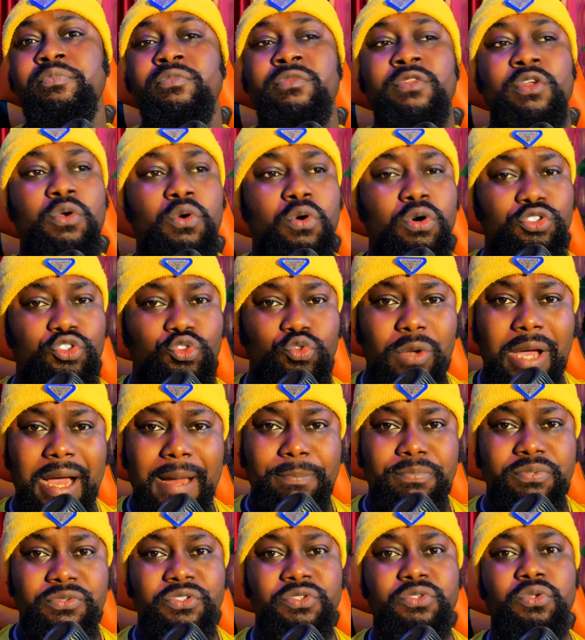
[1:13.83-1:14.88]
go to
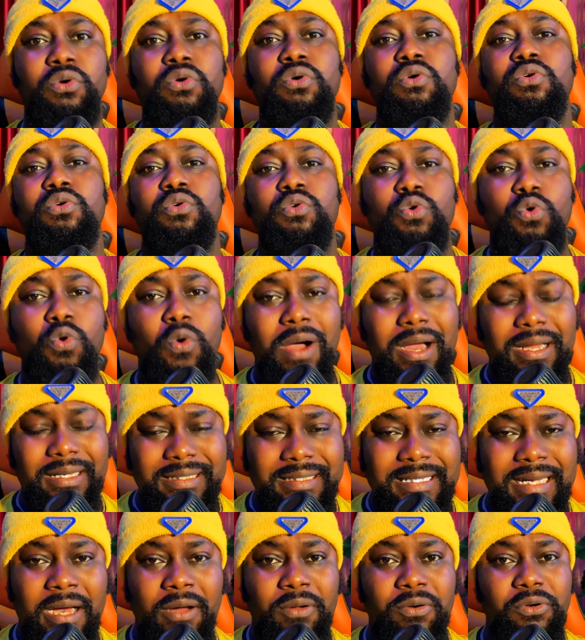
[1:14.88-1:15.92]
Apple Store, go and
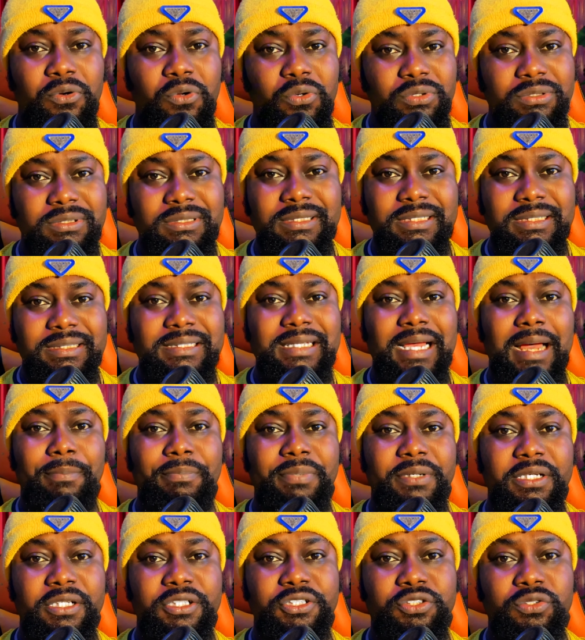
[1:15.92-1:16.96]
download this
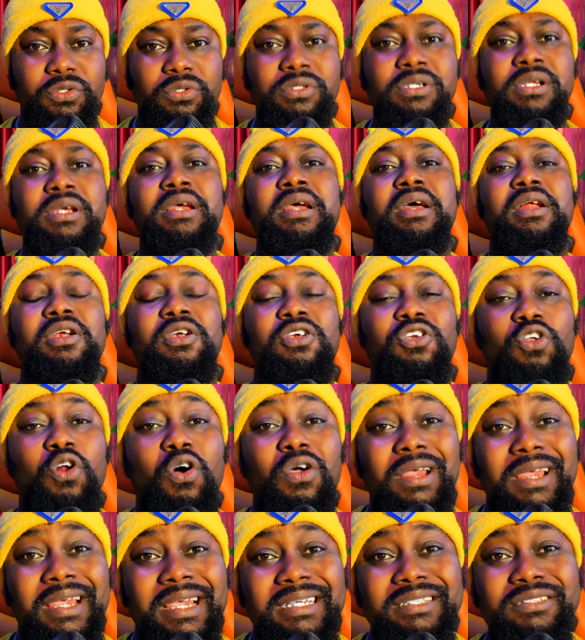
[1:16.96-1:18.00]
application,
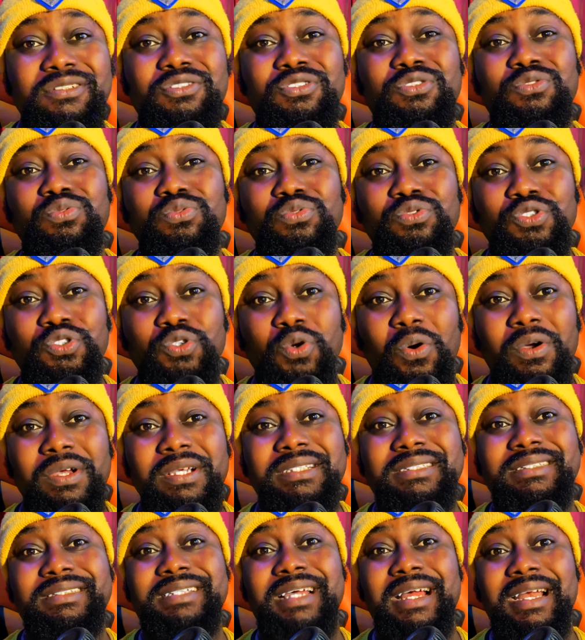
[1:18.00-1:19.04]
log into your
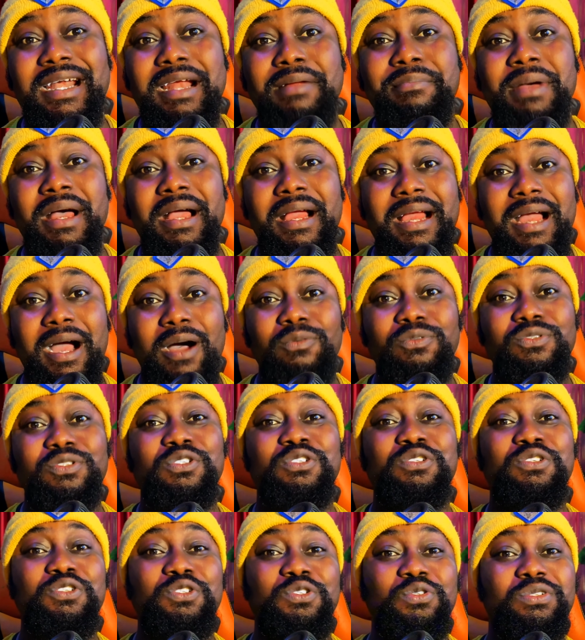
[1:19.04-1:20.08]
Instagram account
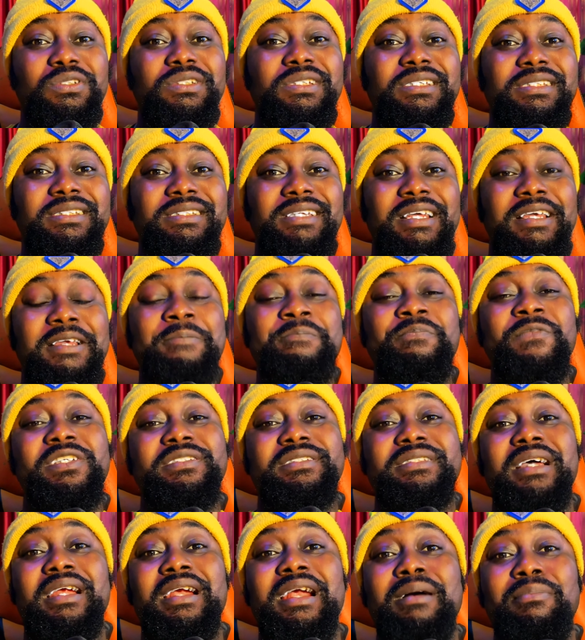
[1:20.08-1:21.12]
using the
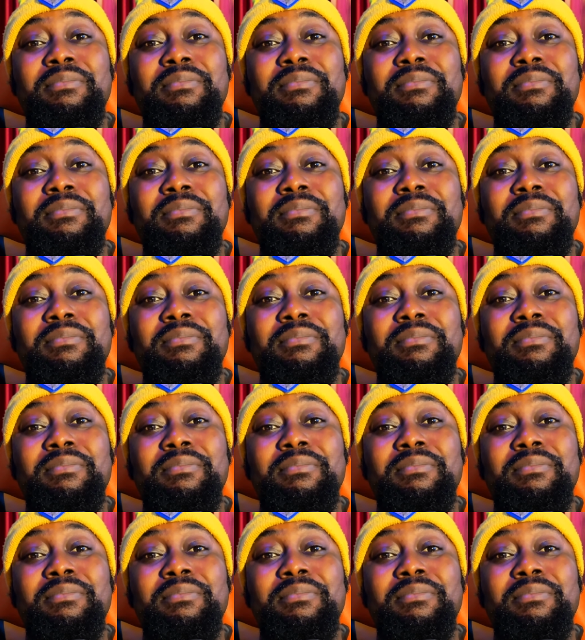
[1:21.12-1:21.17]
Instagram